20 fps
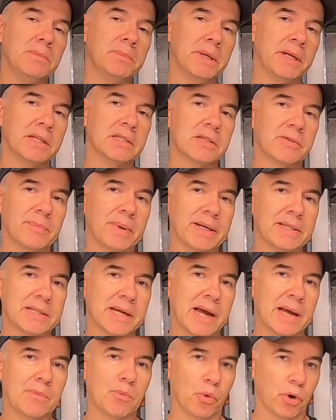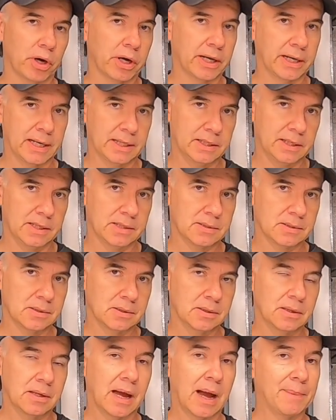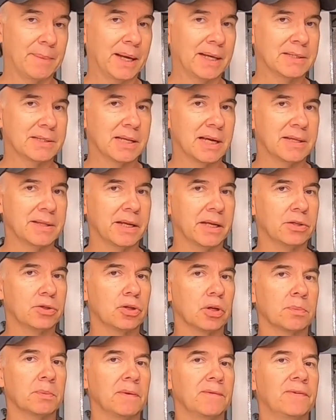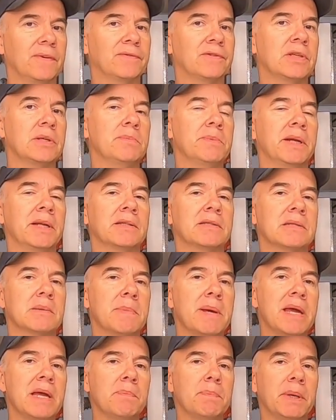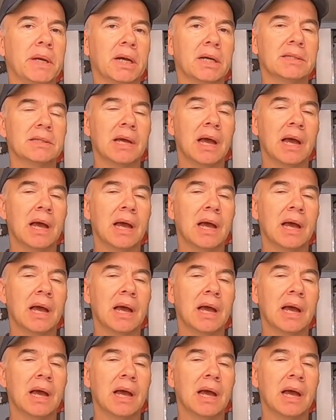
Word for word: minutes of my time working on this. I'm not saying that it took me 15 minutes to make because